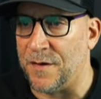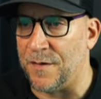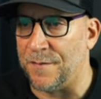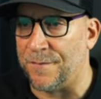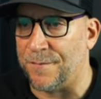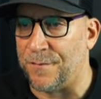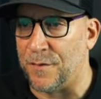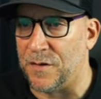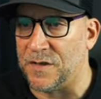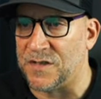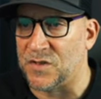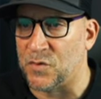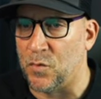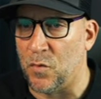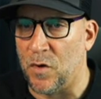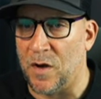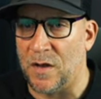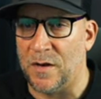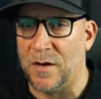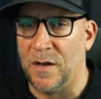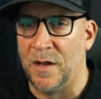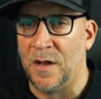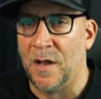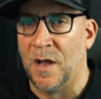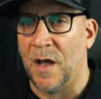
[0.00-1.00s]
there. First
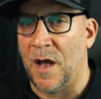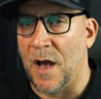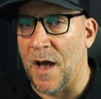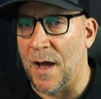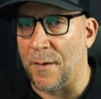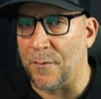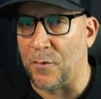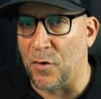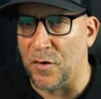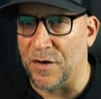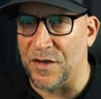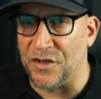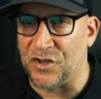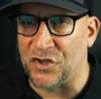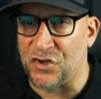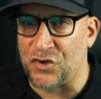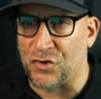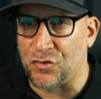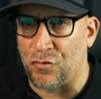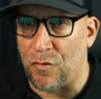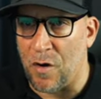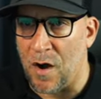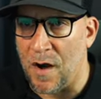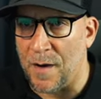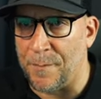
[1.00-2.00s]
one, I'm going to
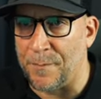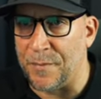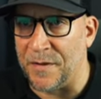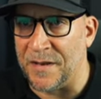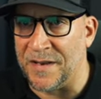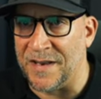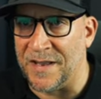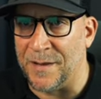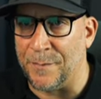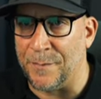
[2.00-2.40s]
drop an